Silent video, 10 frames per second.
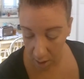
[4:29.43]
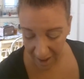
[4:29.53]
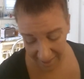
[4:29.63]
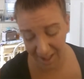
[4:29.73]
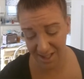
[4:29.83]

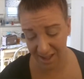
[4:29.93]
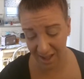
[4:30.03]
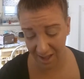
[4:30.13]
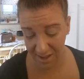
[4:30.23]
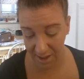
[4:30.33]
I think I said
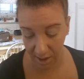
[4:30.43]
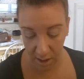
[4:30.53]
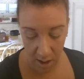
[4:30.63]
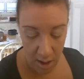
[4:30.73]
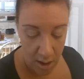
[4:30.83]
that last night.
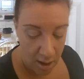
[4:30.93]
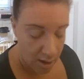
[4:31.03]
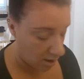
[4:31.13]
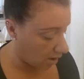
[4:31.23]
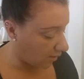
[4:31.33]

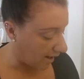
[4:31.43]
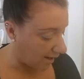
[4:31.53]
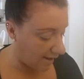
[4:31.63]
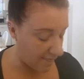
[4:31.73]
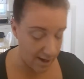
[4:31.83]

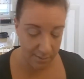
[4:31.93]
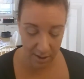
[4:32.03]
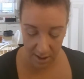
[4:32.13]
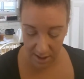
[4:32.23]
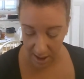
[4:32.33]
Okay, and then I'm going to